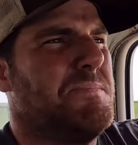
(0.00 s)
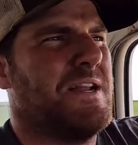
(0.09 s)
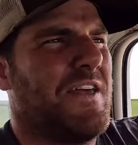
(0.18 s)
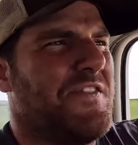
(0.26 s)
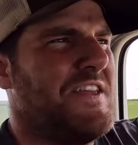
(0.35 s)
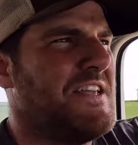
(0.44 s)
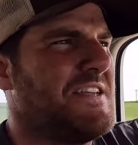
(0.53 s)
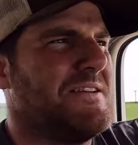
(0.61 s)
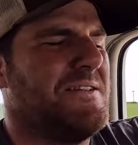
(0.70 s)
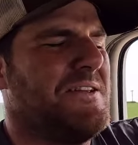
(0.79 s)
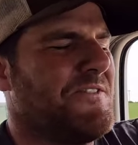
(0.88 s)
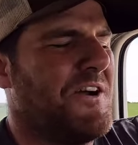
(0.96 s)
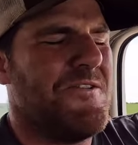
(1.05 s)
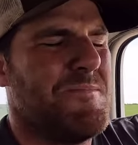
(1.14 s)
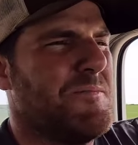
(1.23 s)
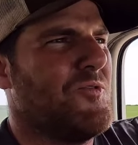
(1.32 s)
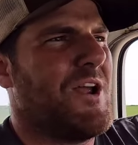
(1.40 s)
but I think if I
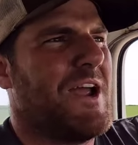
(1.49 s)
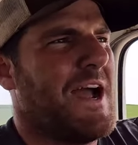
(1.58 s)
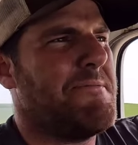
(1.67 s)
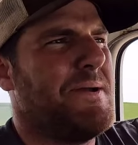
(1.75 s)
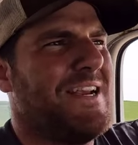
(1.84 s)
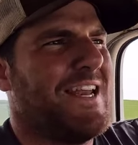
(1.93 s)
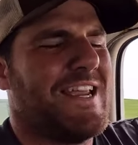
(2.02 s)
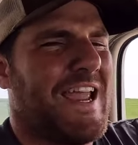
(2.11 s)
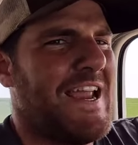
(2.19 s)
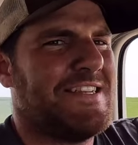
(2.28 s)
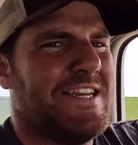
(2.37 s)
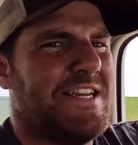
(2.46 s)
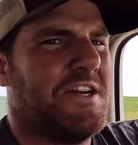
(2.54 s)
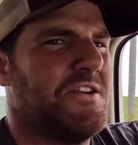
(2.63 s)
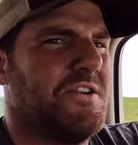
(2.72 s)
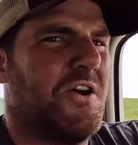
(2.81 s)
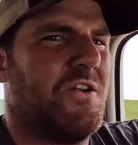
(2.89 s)
remember right, I paid like
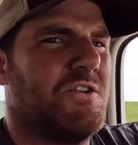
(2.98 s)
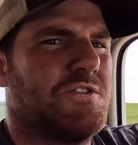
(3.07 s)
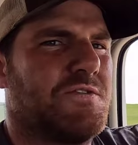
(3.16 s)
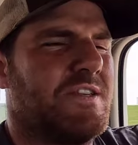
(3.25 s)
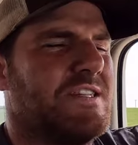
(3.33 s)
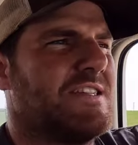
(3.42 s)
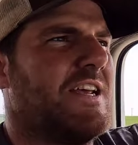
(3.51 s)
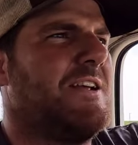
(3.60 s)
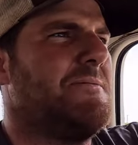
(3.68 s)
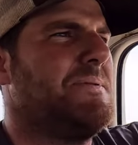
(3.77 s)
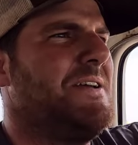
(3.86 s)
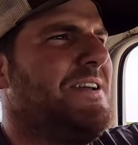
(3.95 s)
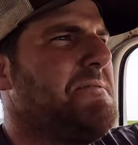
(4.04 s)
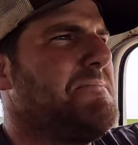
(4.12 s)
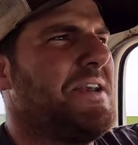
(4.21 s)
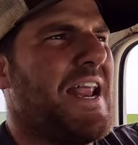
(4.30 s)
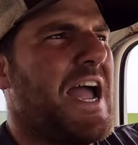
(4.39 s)
$1,800 for the setup,
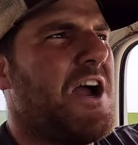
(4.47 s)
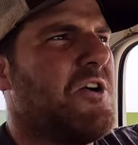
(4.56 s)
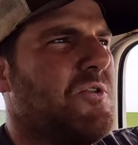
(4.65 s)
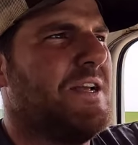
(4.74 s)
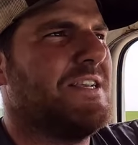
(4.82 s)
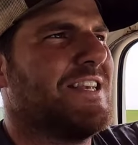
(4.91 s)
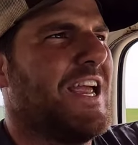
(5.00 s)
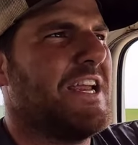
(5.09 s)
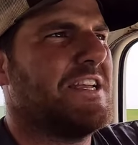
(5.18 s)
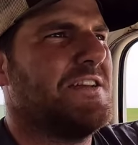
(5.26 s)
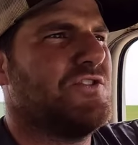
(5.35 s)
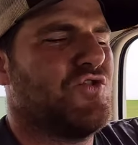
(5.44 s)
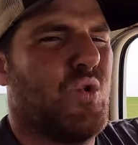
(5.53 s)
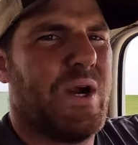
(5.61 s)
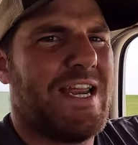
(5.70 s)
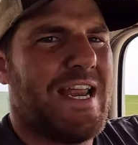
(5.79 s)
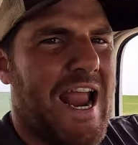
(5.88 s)
but now it's like
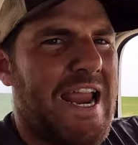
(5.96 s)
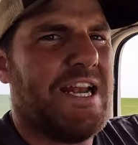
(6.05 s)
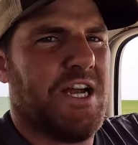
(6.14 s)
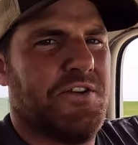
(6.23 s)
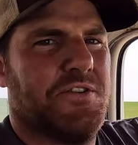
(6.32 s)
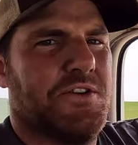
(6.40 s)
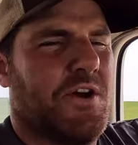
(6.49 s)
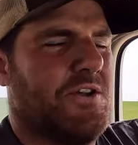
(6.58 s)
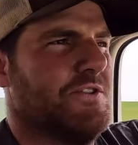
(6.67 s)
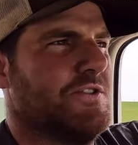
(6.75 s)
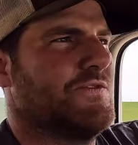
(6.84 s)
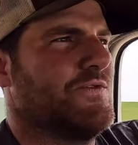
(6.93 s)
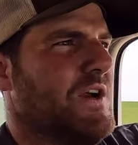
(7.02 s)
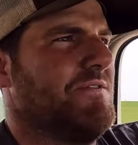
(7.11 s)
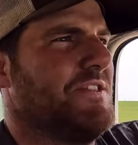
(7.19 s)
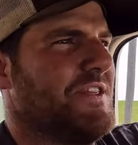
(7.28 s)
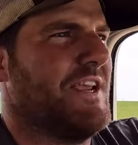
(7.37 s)
$2,800 for
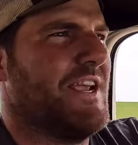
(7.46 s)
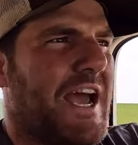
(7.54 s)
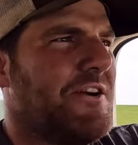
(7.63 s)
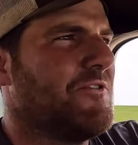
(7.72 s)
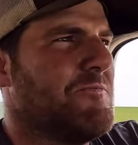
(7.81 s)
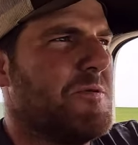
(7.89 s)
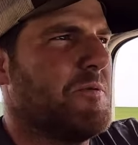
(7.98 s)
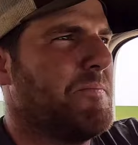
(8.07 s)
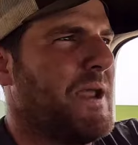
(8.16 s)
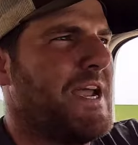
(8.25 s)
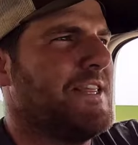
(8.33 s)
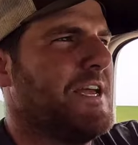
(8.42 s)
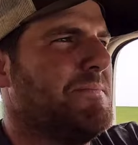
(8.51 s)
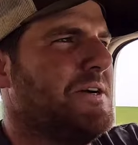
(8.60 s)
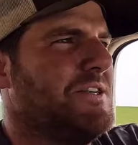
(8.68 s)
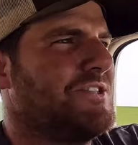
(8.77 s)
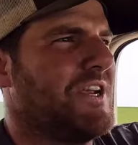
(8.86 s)
everything. I don't remember paying that
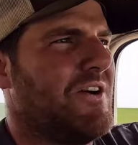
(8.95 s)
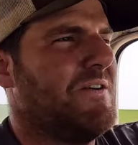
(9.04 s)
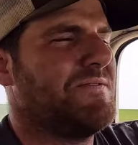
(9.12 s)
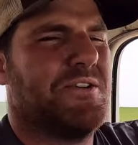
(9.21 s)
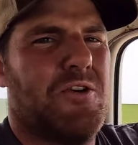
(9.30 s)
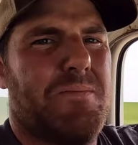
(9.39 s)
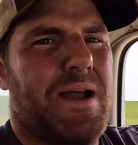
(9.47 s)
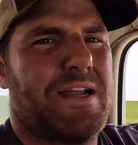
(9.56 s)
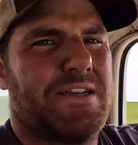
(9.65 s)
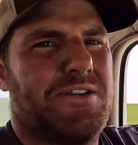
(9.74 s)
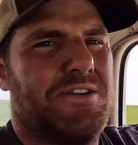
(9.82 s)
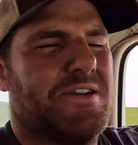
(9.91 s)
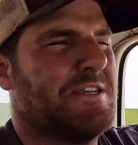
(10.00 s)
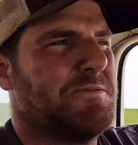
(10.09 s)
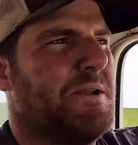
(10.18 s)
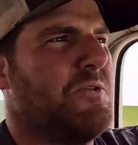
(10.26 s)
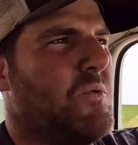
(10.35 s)
much. I'll have to go back and look.
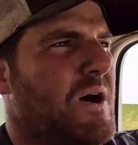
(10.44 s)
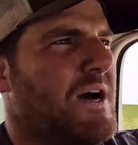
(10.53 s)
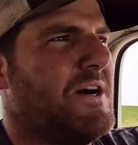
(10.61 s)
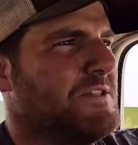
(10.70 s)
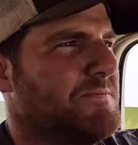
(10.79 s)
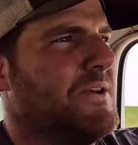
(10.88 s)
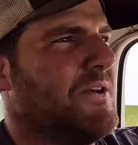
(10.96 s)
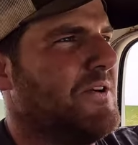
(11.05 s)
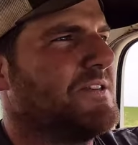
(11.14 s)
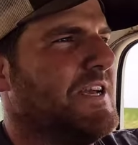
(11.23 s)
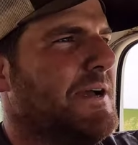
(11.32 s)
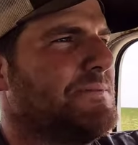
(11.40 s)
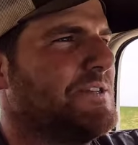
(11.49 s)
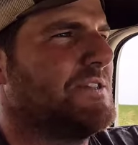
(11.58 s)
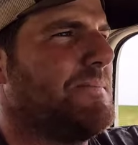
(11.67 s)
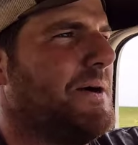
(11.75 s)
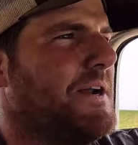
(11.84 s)
It's been a while. It's been a long time
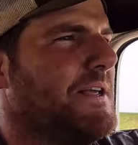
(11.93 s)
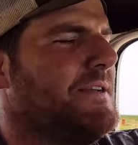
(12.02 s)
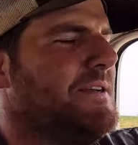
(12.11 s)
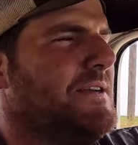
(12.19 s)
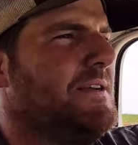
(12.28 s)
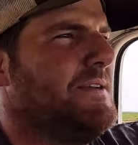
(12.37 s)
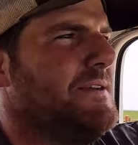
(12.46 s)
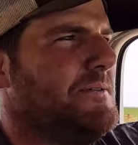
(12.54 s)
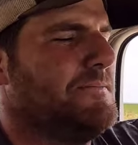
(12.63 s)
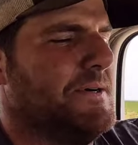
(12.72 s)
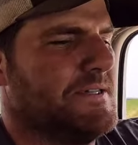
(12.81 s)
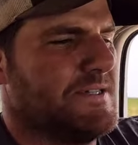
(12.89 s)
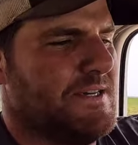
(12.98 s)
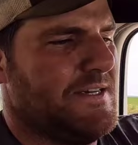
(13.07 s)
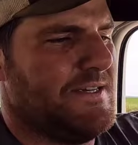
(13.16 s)
since I bought it. But